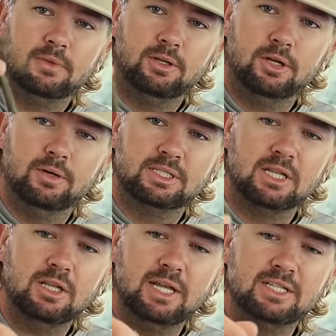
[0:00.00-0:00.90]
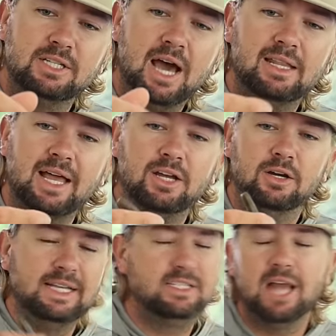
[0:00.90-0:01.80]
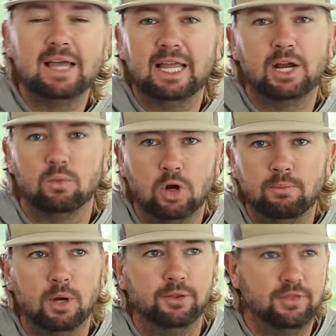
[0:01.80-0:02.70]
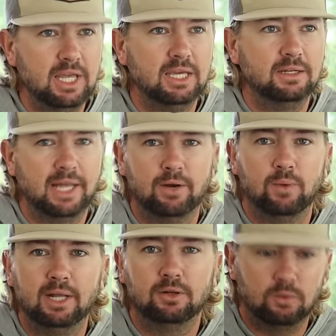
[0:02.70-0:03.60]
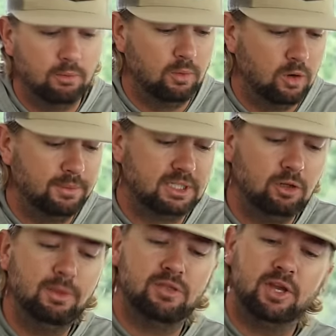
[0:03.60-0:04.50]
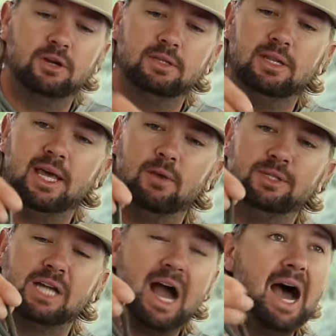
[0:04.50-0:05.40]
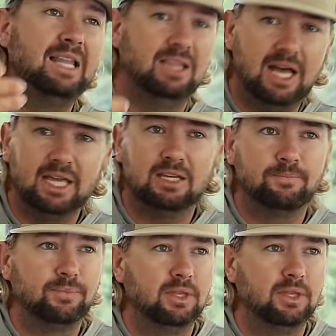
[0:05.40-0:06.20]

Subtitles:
You know, it's not like a robo thin, like a regular robo worm. It's a little bit thicker than that, which I like.